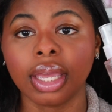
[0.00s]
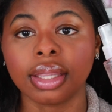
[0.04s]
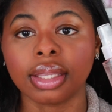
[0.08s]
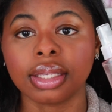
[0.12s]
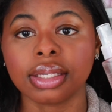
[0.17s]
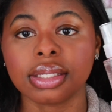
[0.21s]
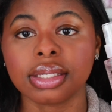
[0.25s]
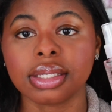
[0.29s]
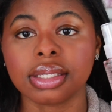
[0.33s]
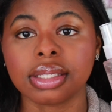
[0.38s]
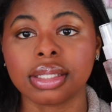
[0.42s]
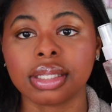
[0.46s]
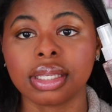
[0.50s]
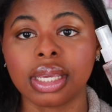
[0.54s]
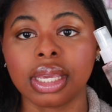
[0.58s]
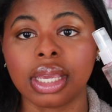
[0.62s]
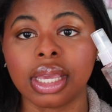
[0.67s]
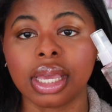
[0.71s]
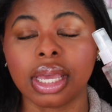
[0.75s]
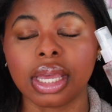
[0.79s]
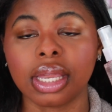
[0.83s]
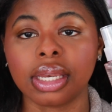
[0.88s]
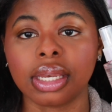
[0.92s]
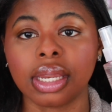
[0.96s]
This is
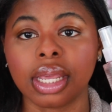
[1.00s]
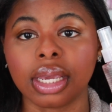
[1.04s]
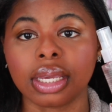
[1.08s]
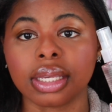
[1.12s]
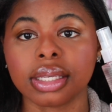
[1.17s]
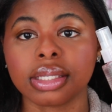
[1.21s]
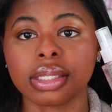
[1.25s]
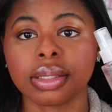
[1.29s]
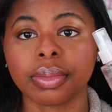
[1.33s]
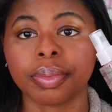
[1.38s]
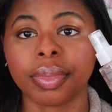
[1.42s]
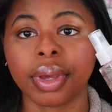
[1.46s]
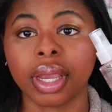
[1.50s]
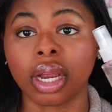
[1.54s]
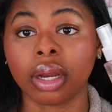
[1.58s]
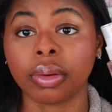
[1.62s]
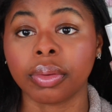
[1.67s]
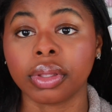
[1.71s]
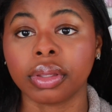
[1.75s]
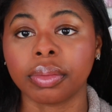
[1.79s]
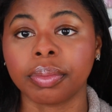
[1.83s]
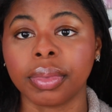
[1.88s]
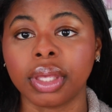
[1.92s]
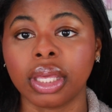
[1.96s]
the NYX Bear
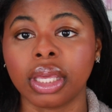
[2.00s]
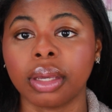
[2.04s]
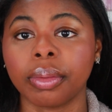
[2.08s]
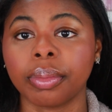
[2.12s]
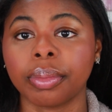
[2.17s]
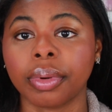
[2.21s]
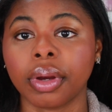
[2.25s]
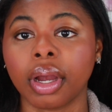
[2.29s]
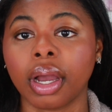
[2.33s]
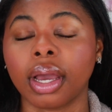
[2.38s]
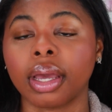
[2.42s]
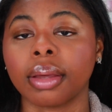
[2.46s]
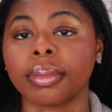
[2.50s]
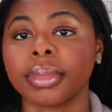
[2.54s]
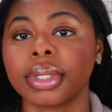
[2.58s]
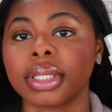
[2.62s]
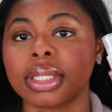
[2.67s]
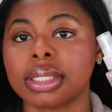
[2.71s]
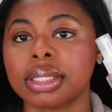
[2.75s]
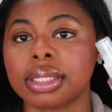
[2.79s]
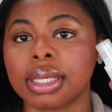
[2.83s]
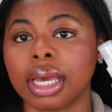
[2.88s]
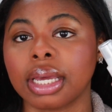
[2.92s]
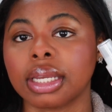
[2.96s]
With Me Prime,
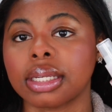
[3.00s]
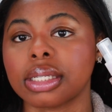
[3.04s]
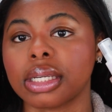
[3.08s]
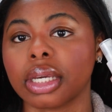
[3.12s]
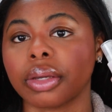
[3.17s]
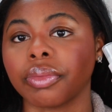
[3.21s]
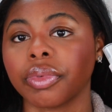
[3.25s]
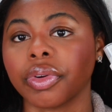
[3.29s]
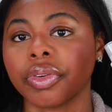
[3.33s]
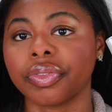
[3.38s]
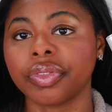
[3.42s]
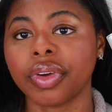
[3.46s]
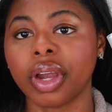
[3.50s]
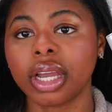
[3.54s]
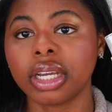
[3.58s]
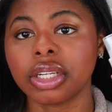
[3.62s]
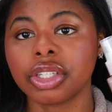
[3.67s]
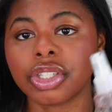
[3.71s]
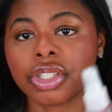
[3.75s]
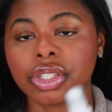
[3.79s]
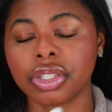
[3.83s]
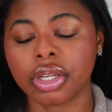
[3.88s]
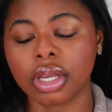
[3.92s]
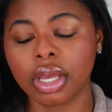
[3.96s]
Set, and
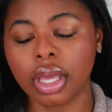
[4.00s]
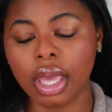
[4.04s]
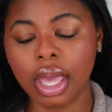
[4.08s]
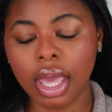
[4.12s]
Refresh.